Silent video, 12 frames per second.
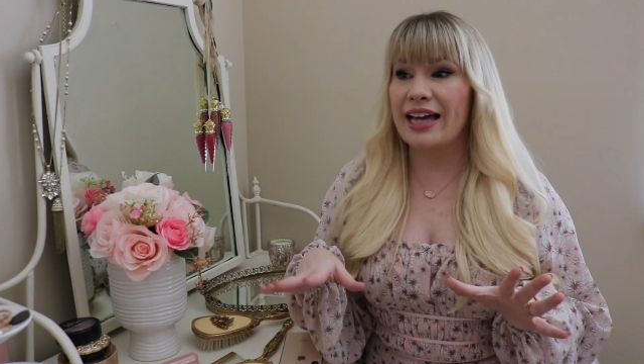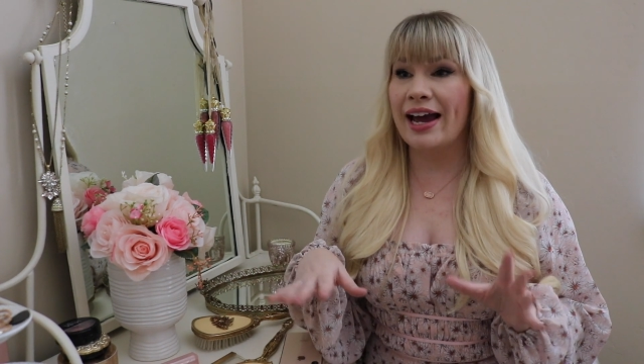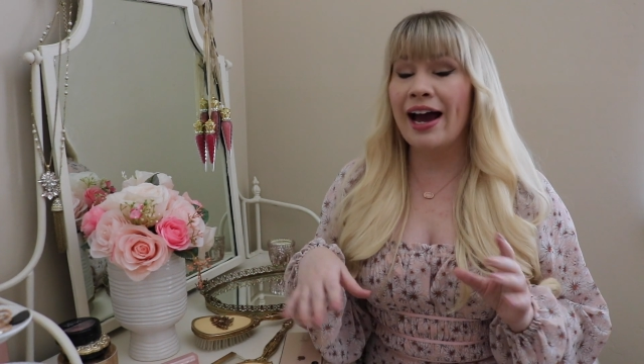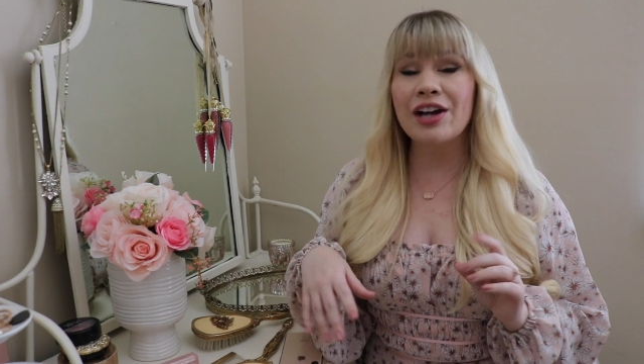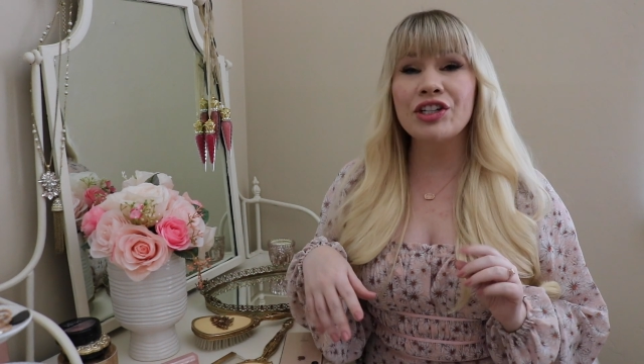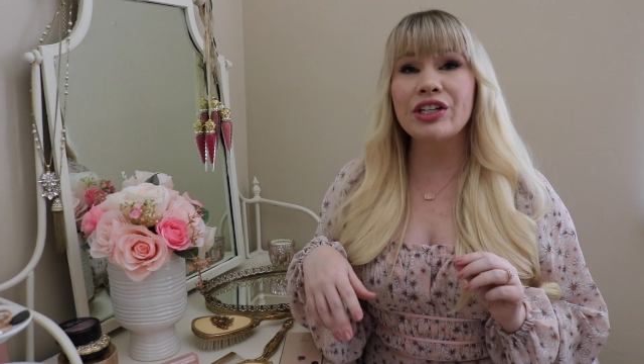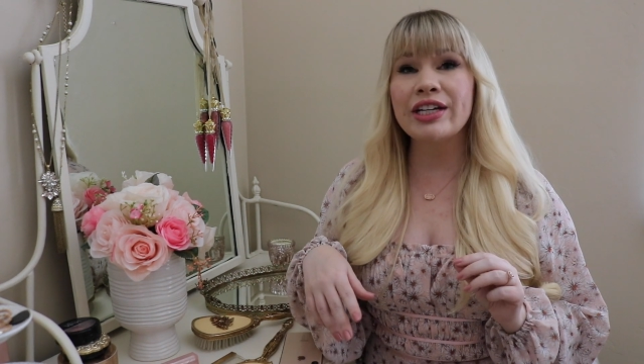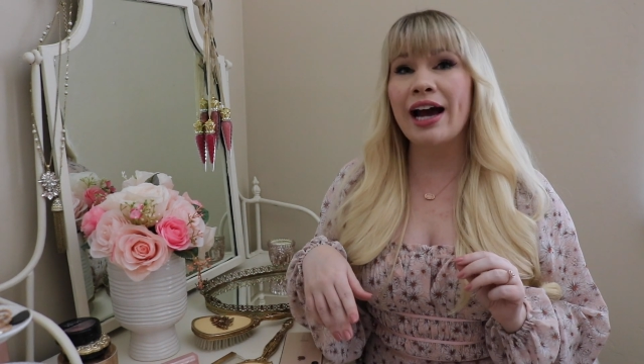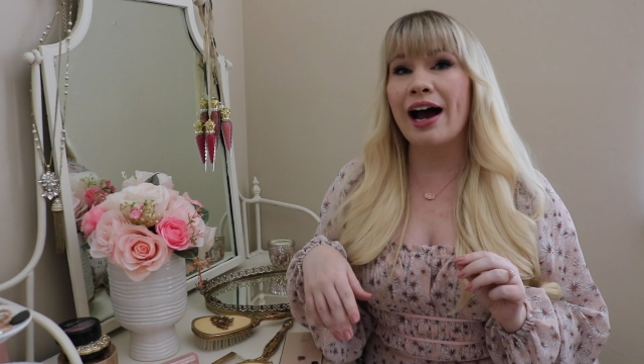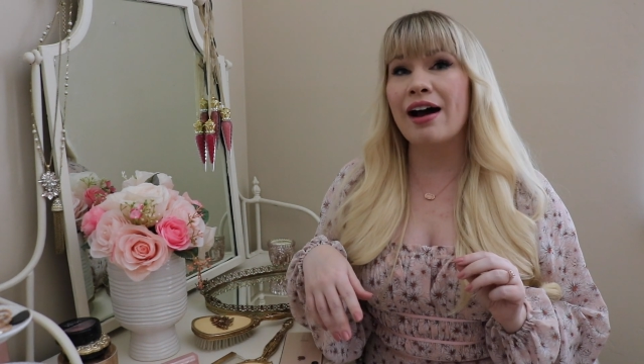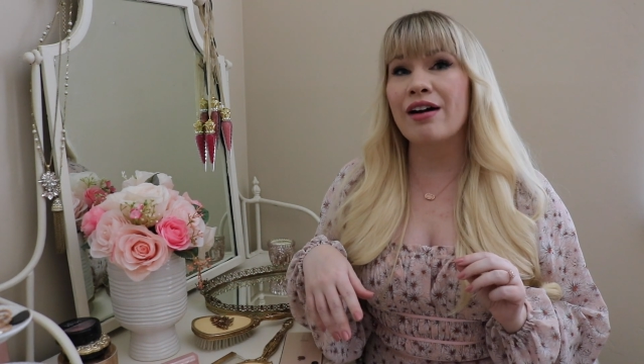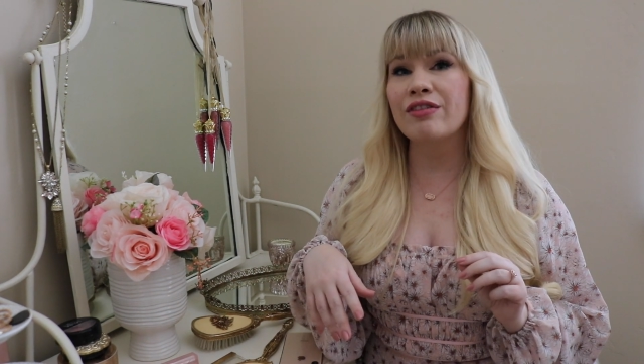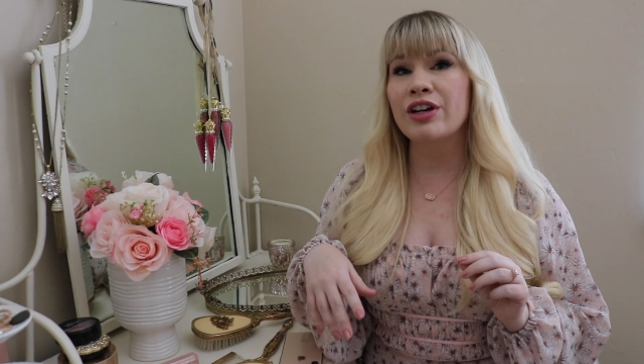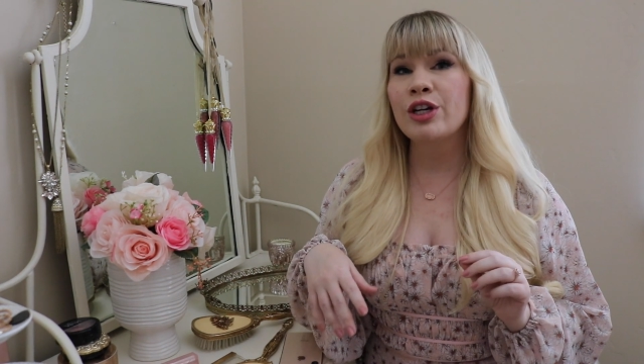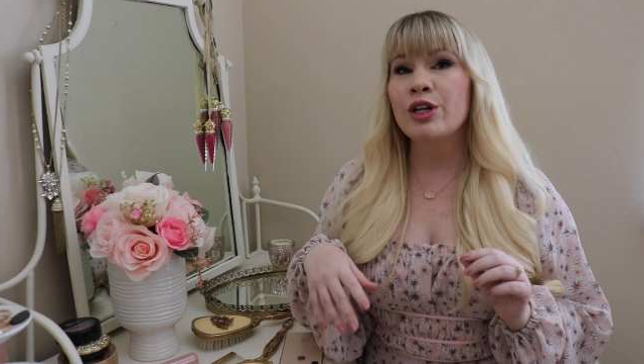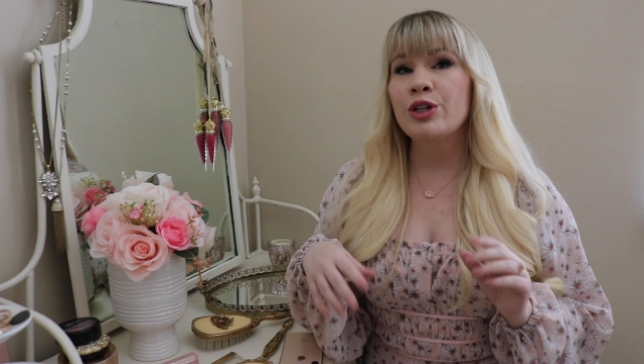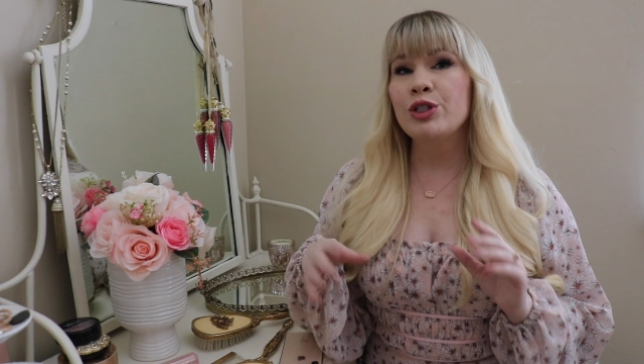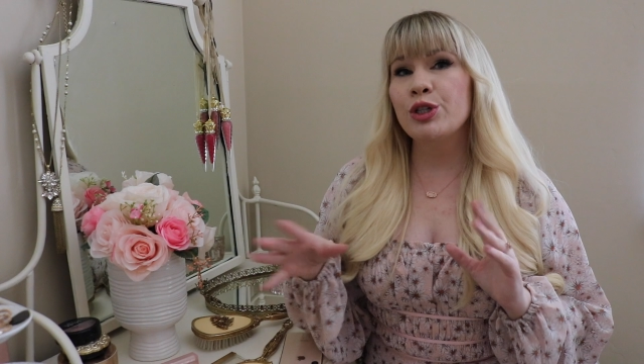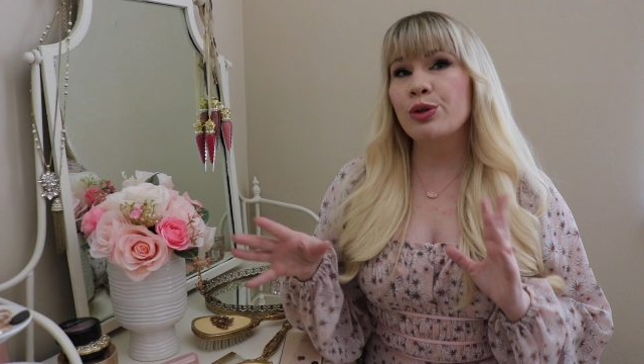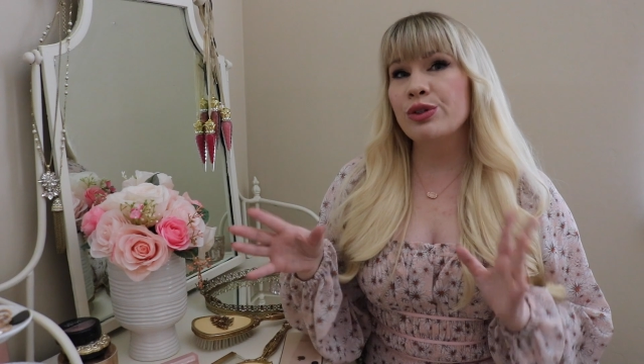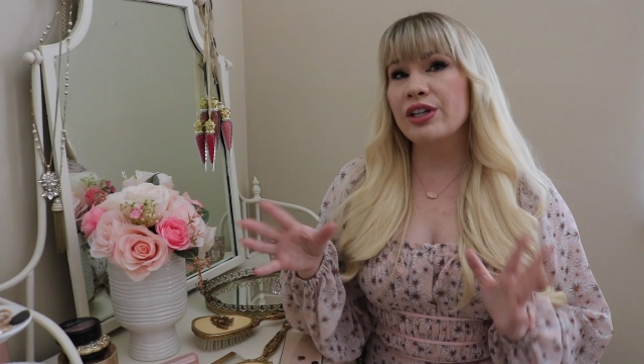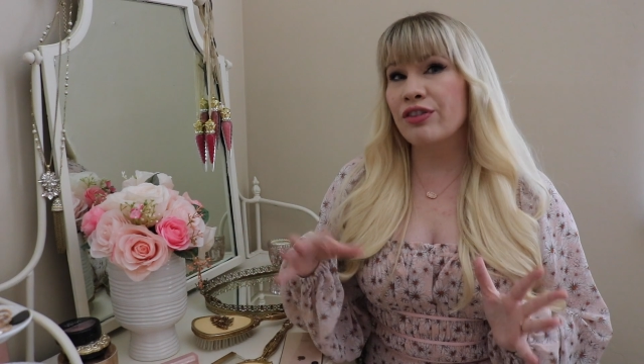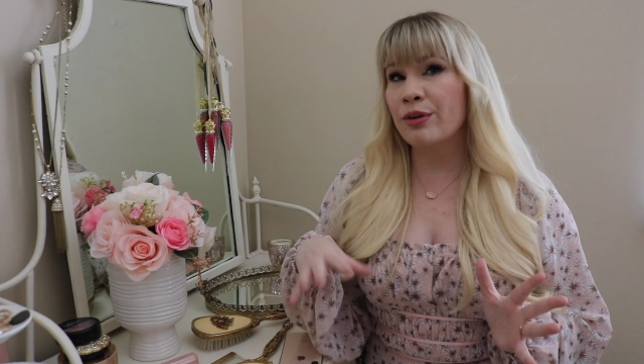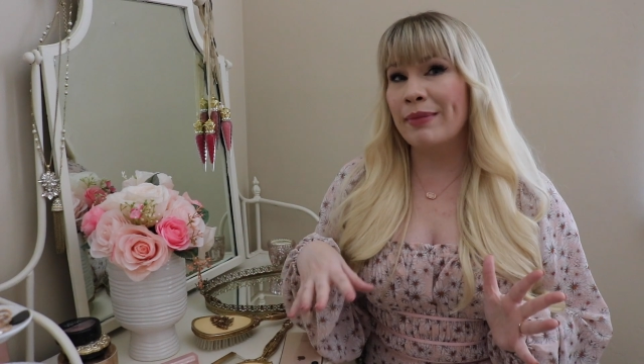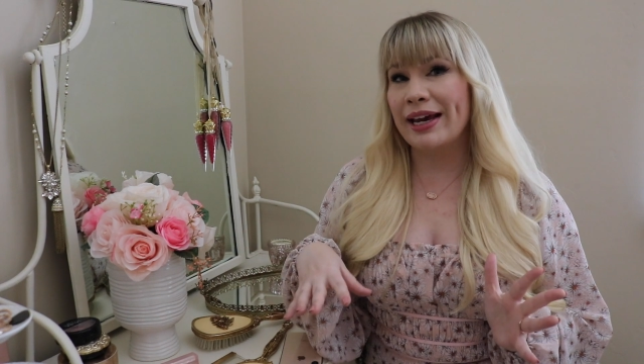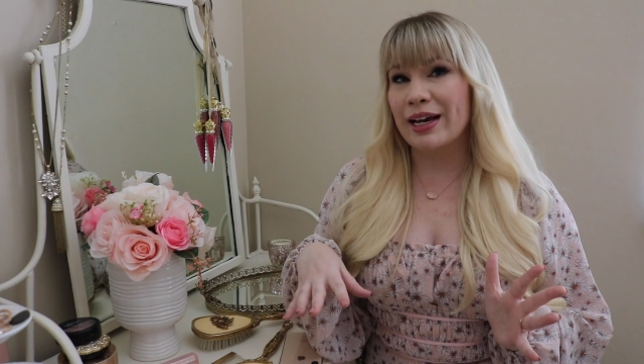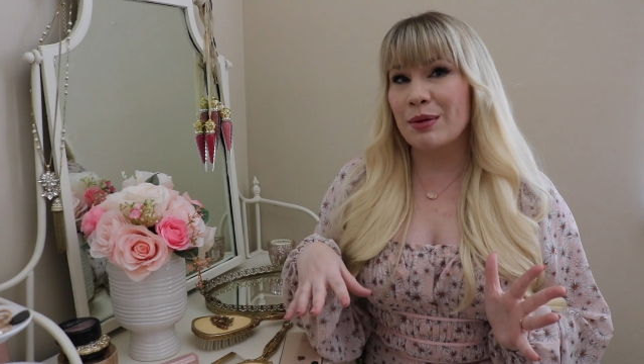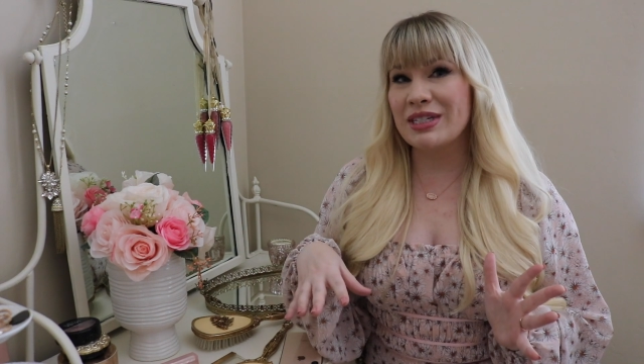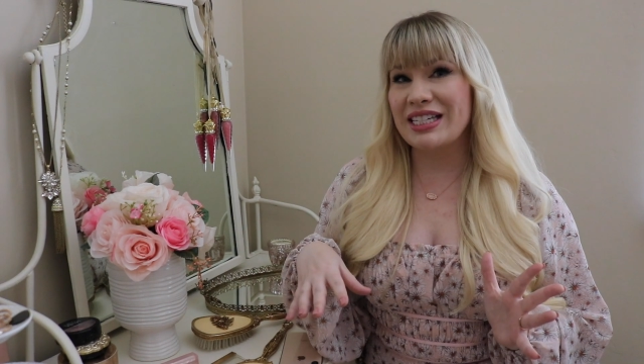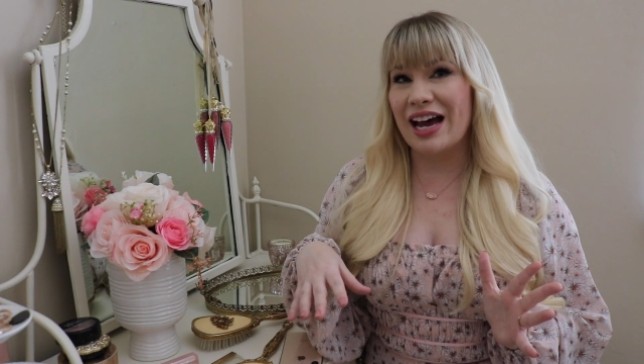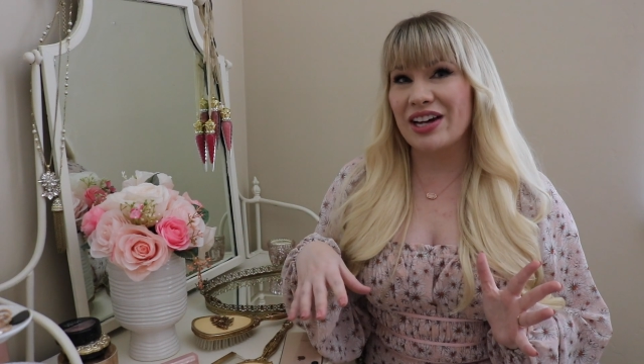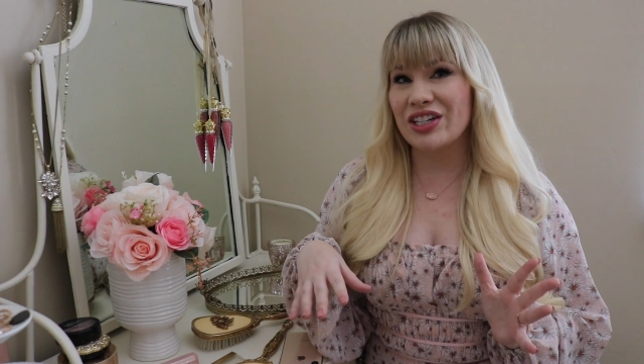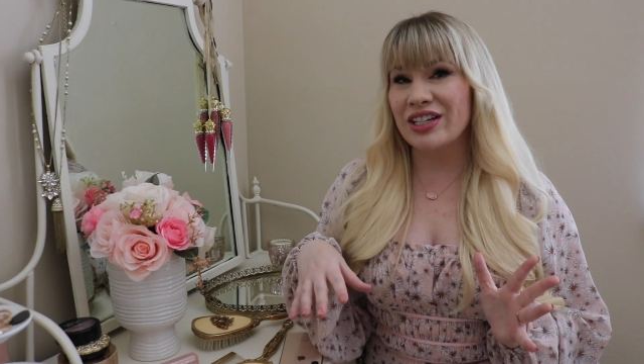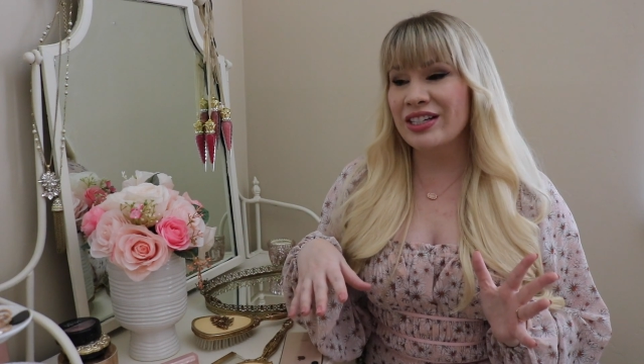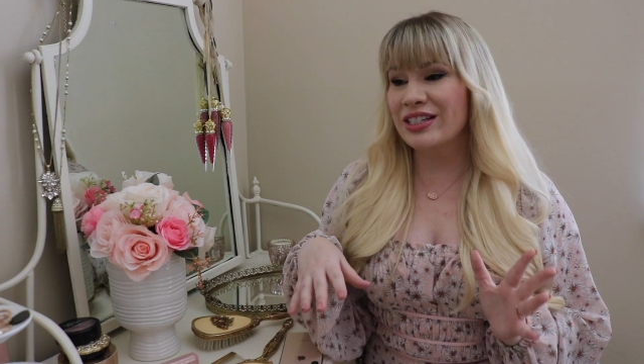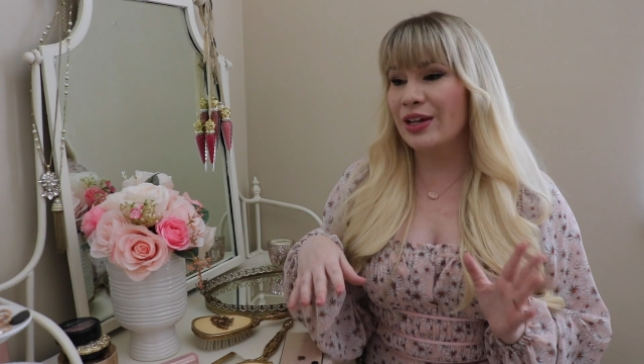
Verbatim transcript: I actually have two different makeup sashes.